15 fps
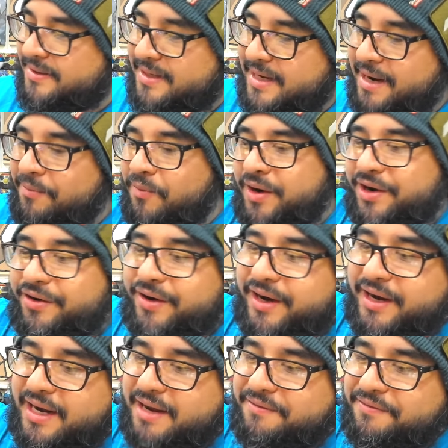And I'm
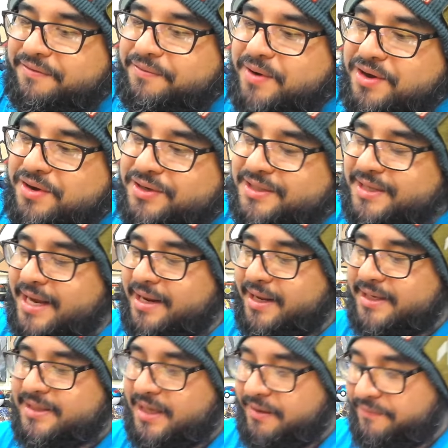wondering if when you send
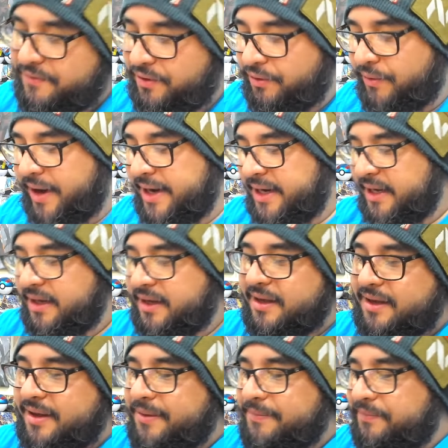these in for grading,
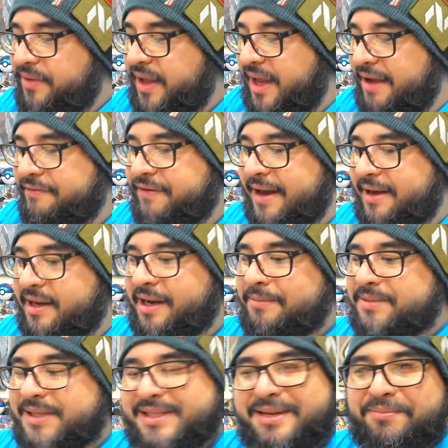if that
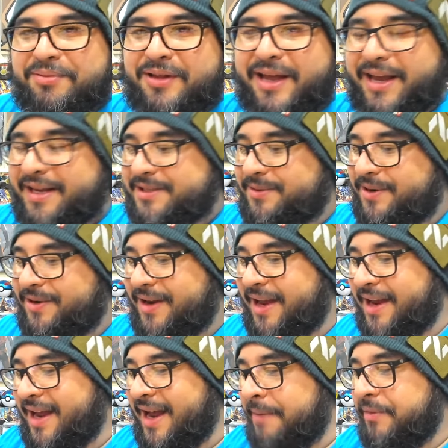comes into play as well.
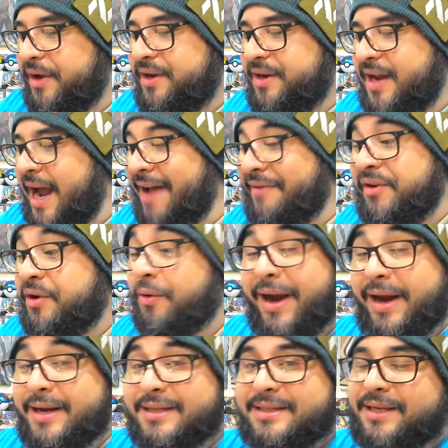Like, I'm not, I haven't
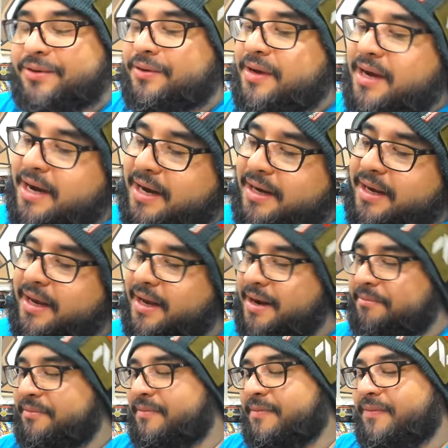graded a single card yet.
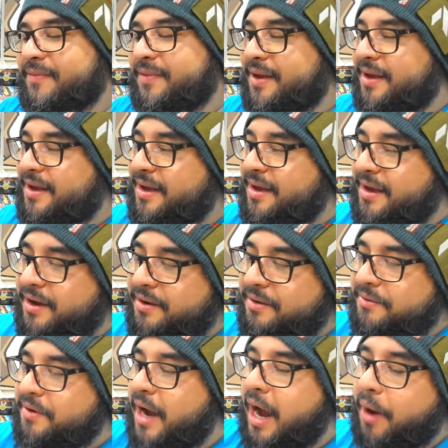I'm,
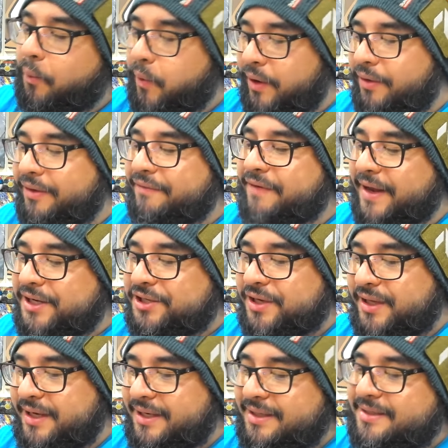I will
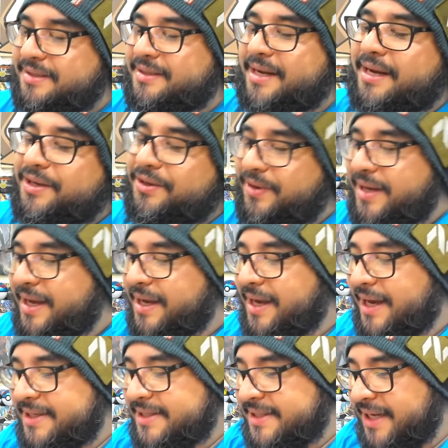eventually start doing that
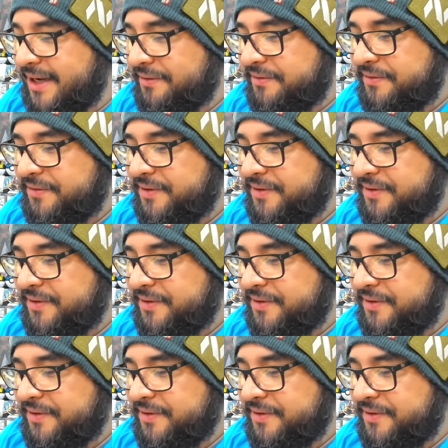kind of stuff.